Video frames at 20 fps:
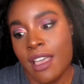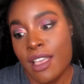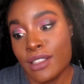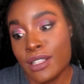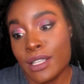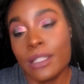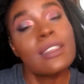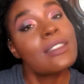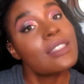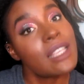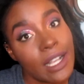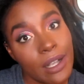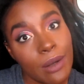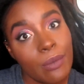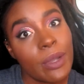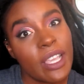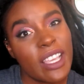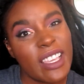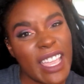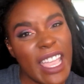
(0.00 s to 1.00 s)
till the second
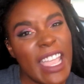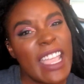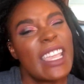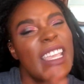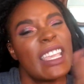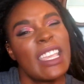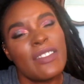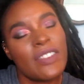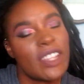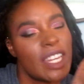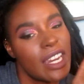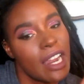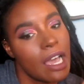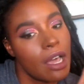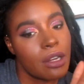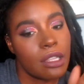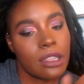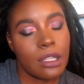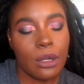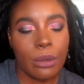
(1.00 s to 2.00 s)
week, even it
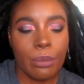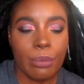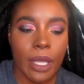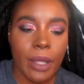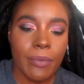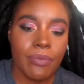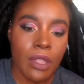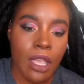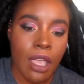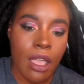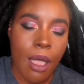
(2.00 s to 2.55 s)
out a little bit.